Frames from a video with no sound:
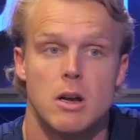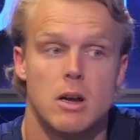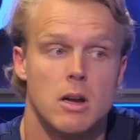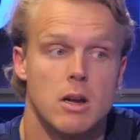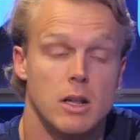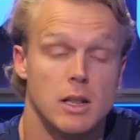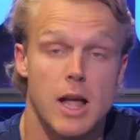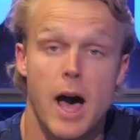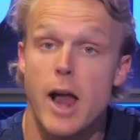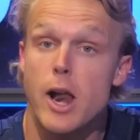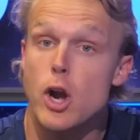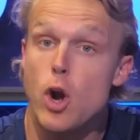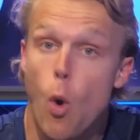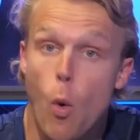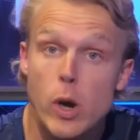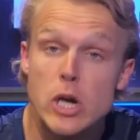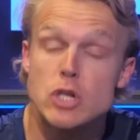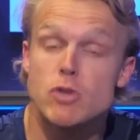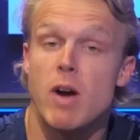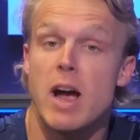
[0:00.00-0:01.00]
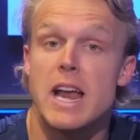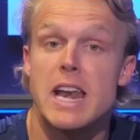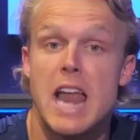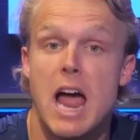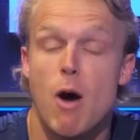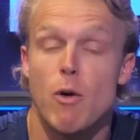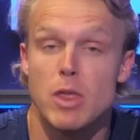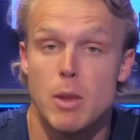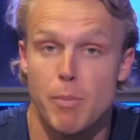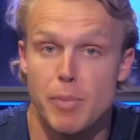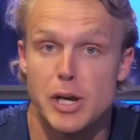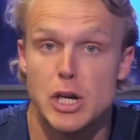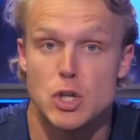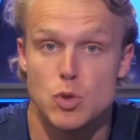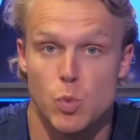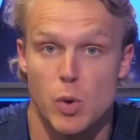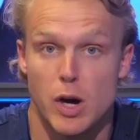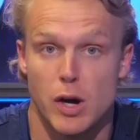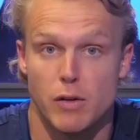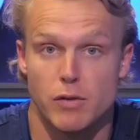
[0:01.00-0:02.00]
A lot of noise right now in the Big
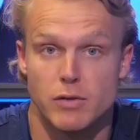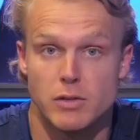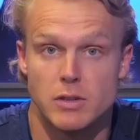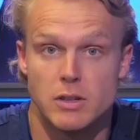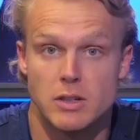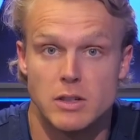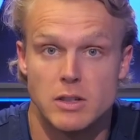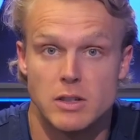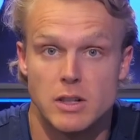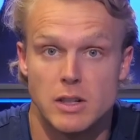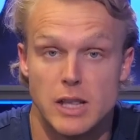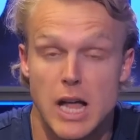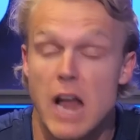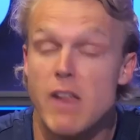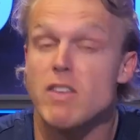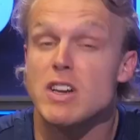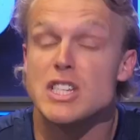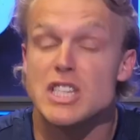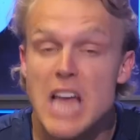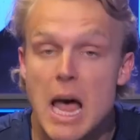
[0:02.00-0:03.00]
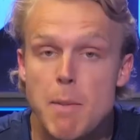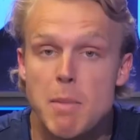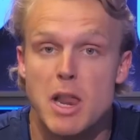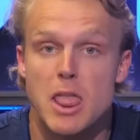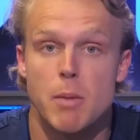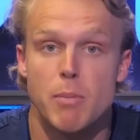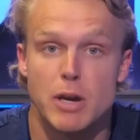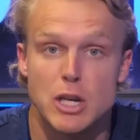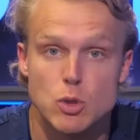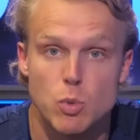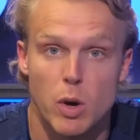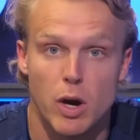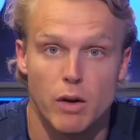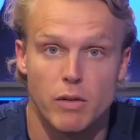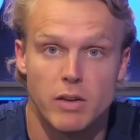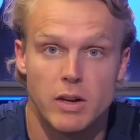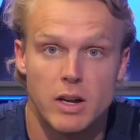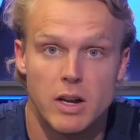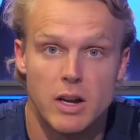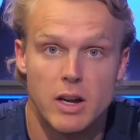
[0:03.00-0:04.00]
12. A lot of excitement in the Big
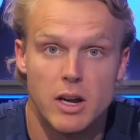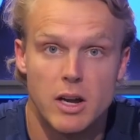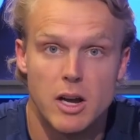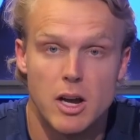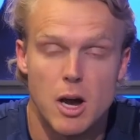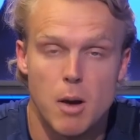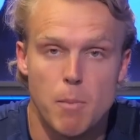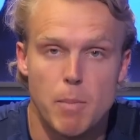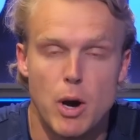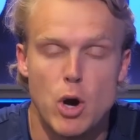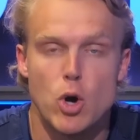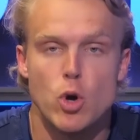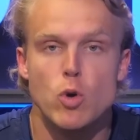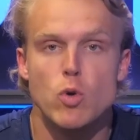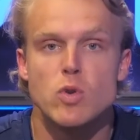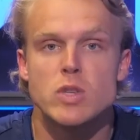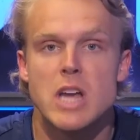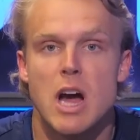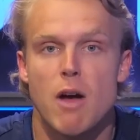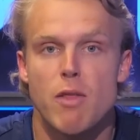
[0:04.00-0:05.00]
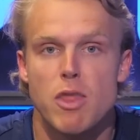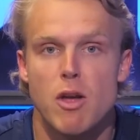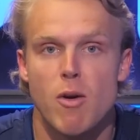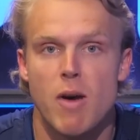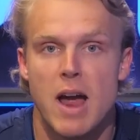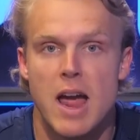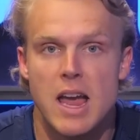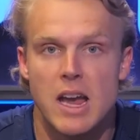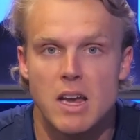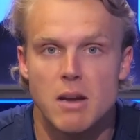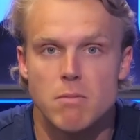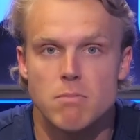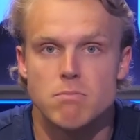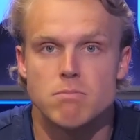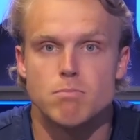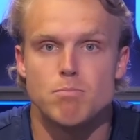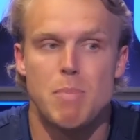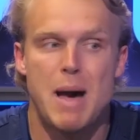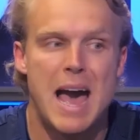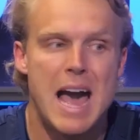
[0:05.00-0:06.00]
12. But who's out there hanging
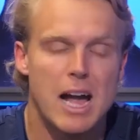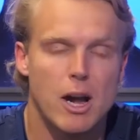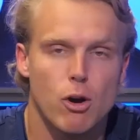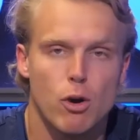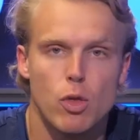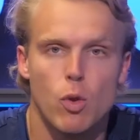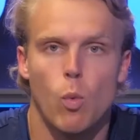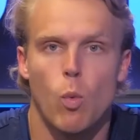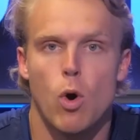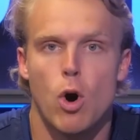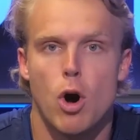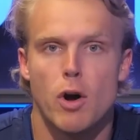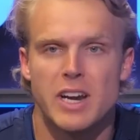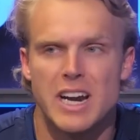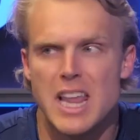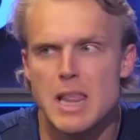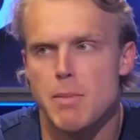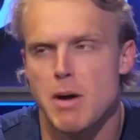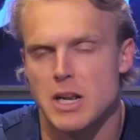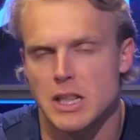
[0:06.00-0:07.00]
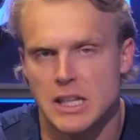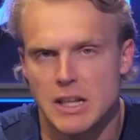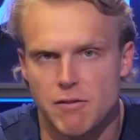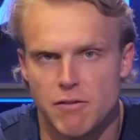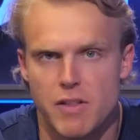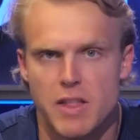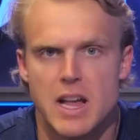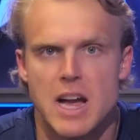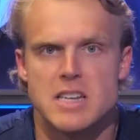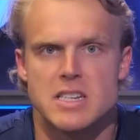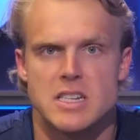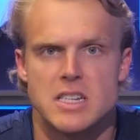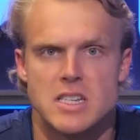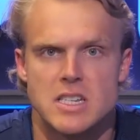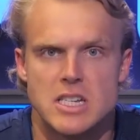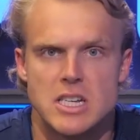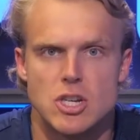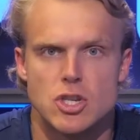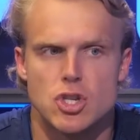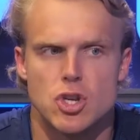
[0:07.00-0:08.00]
back on the wall? Yeah, they're about to leave for the
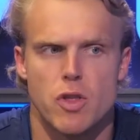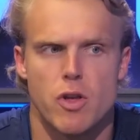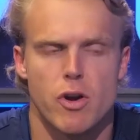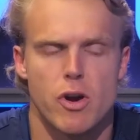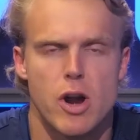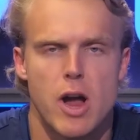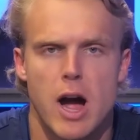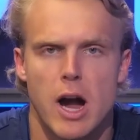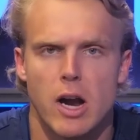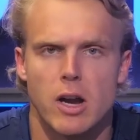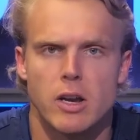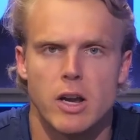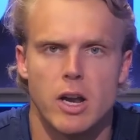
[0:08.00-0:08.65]
SEC, so they're not, you